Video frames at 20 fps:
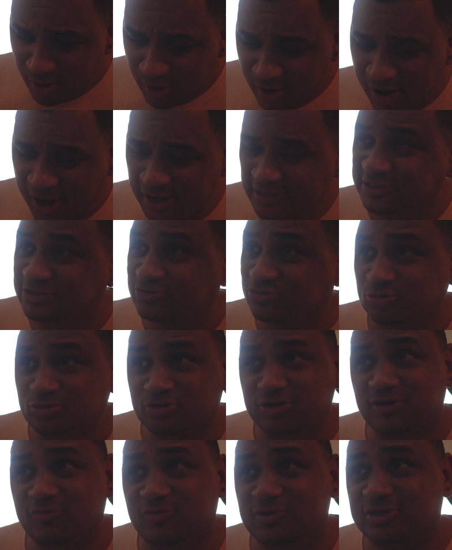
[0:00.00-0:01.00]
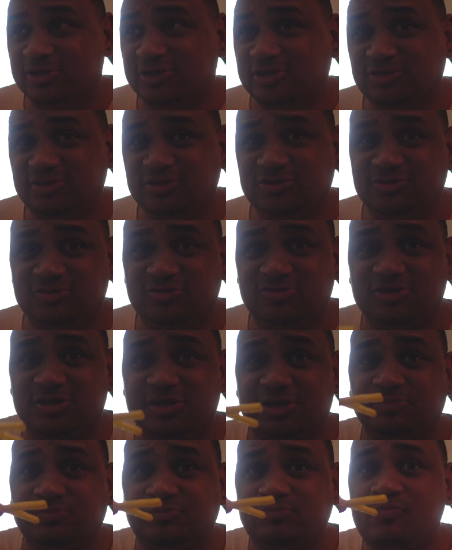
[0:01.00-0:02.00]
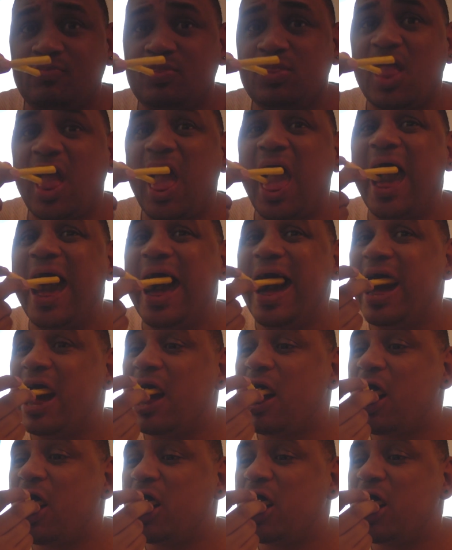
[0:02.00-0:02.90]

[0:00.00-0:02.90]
I need to order another one of these. This is sick. This is amazing.